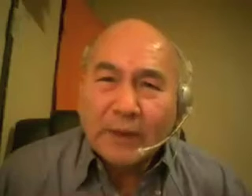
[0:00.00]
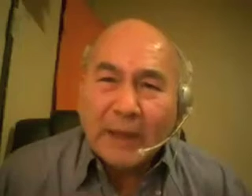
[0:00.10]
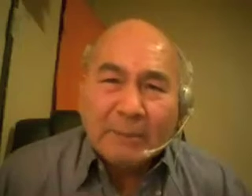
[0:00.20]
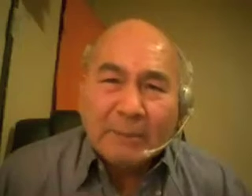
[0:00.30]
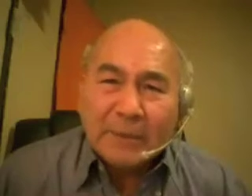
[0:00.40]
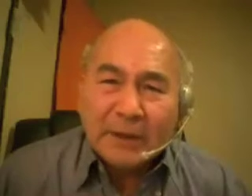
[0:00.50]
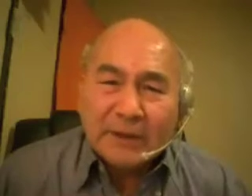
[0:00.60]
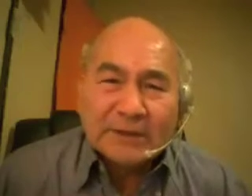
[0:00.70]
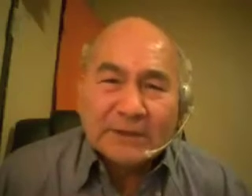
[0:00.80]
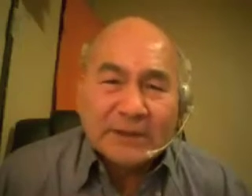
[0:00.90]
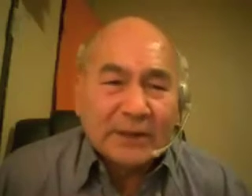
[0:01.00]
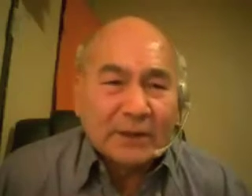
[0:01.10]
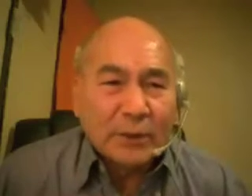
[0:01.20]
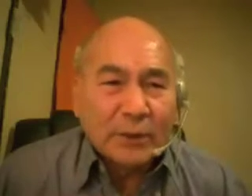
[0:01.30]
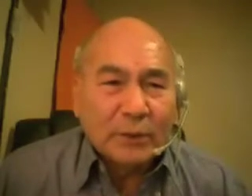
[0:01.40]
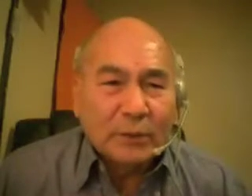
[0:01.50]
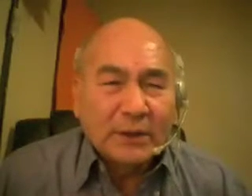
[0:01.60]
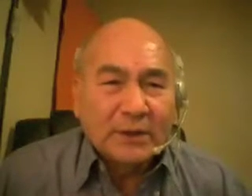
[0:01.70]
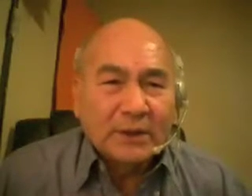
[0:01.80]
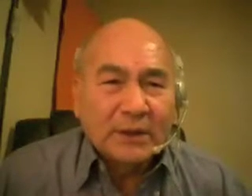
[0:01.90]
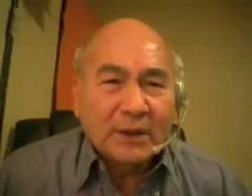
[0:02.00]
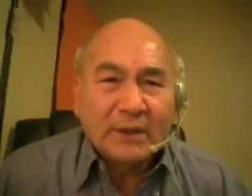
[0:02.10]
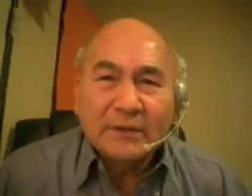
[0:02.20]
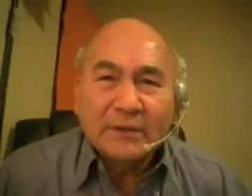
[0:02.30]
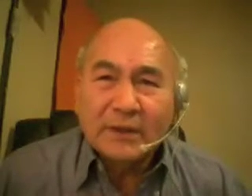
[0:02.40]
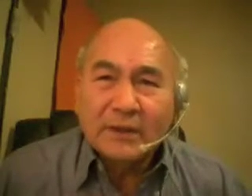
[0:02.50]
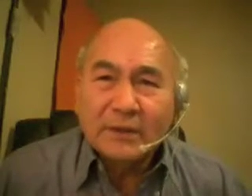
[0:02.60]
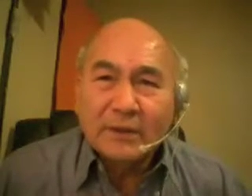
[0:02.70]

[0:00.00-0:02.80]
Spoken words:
MPs get away with it. I think